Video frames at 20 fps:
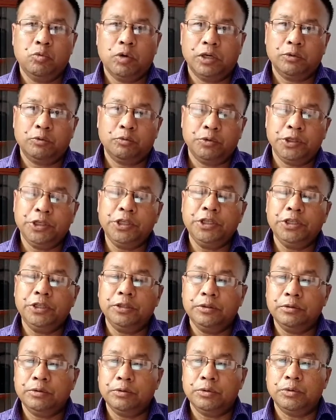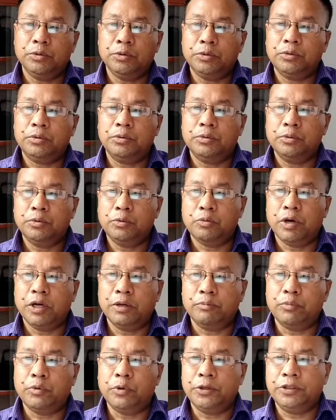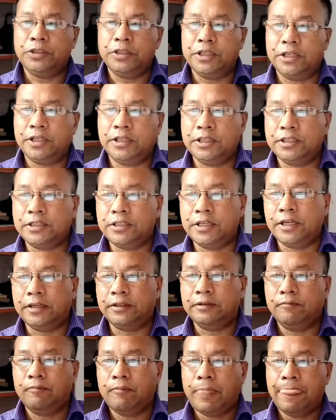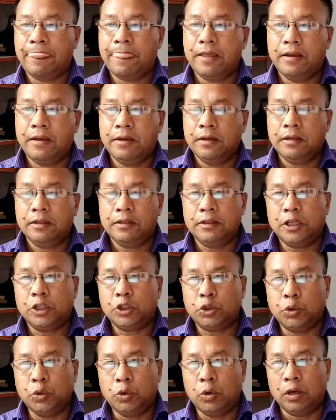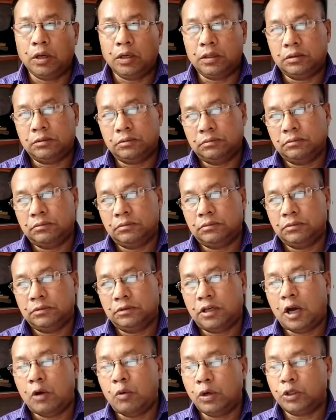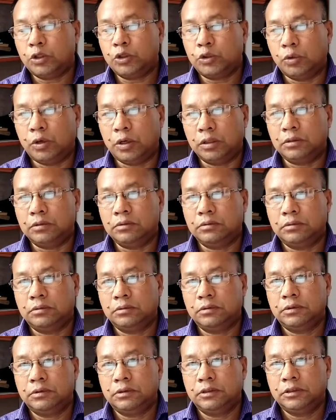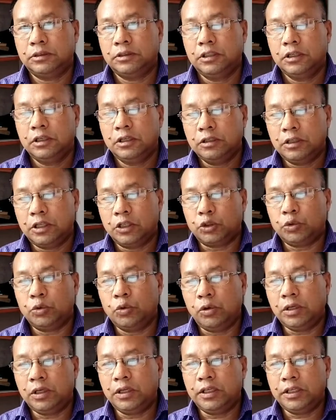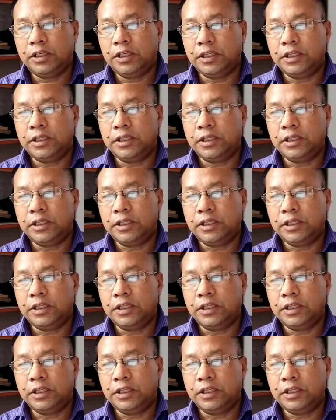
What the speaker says: What we know, one point here is that the soul, our soul, the soul